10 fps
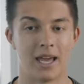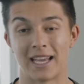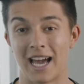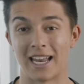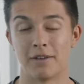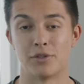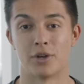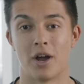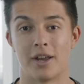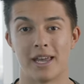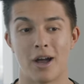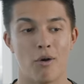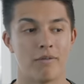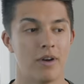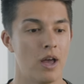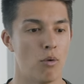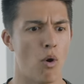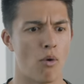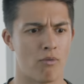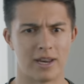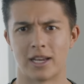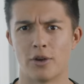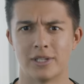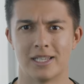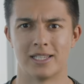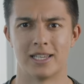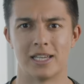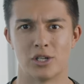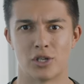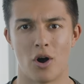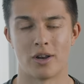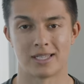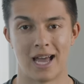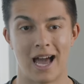and it kind of gives you an idea of what really goes into these shots.